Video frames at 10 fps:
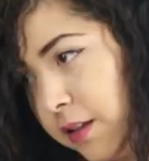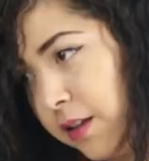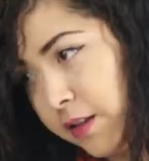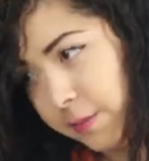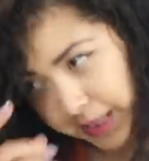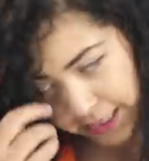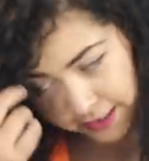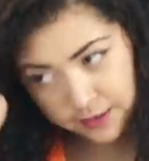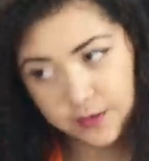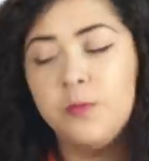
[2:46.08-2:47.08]
Oh
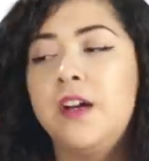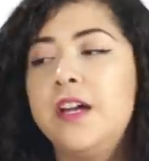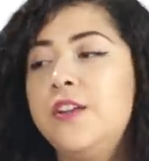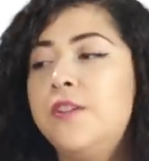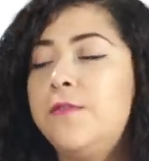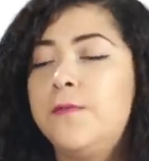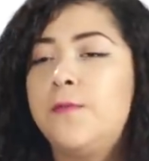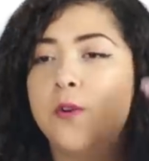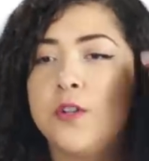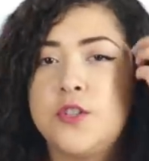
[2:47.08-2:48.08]
man, well I know
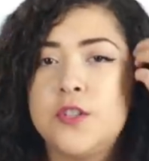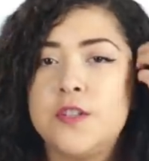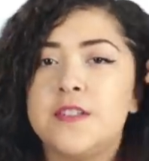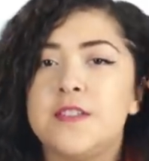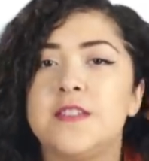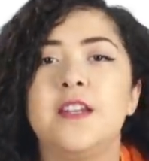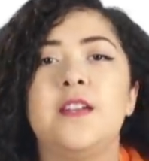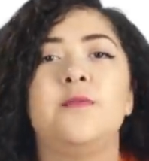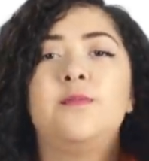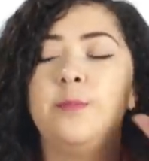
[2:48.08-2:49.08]
for sure this is gonna